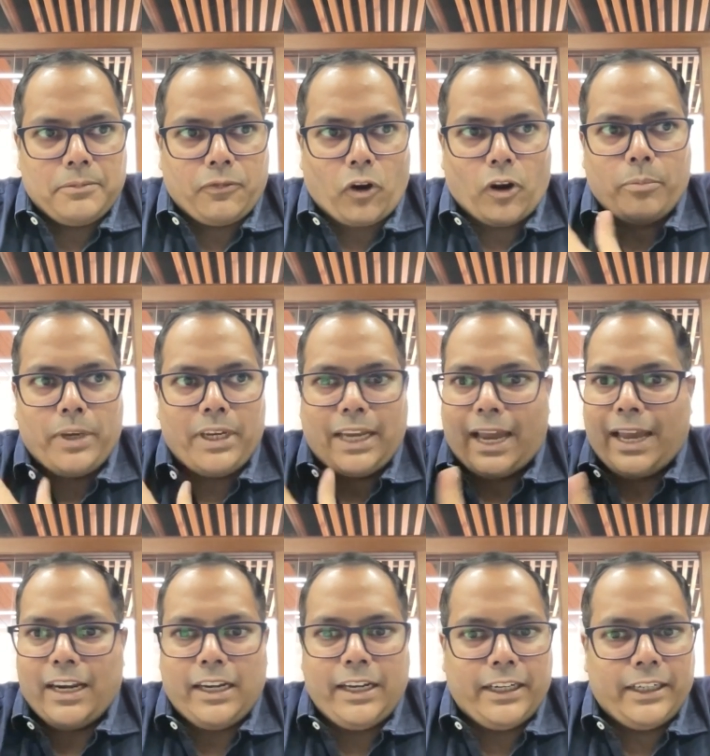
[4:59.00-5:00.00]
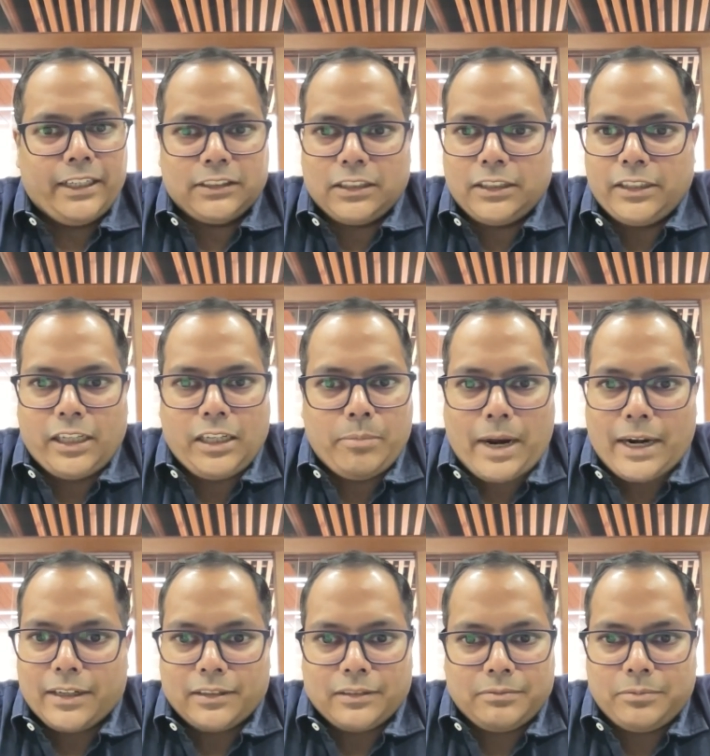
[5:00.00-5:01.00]
for me, I really it doesn't really
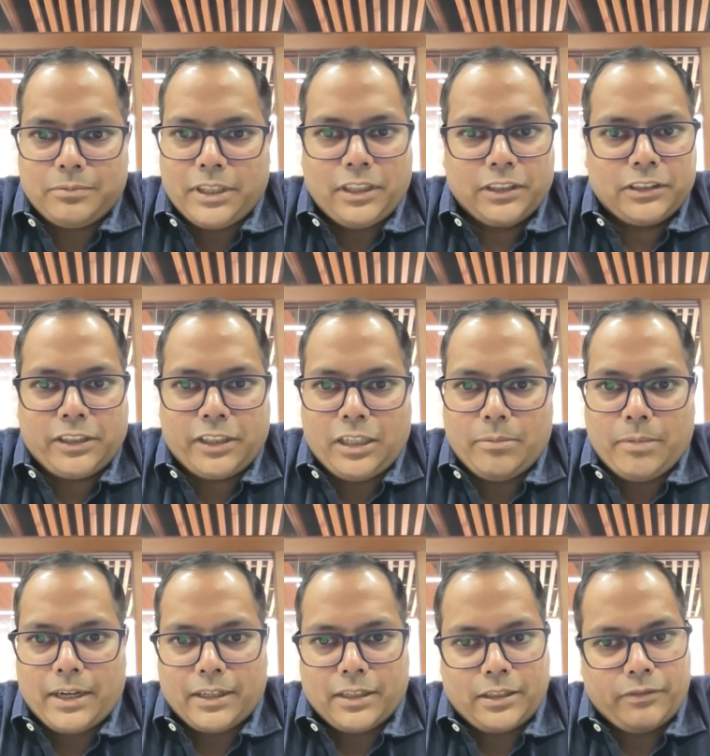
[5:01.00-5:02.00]
matter it doesn't really matter.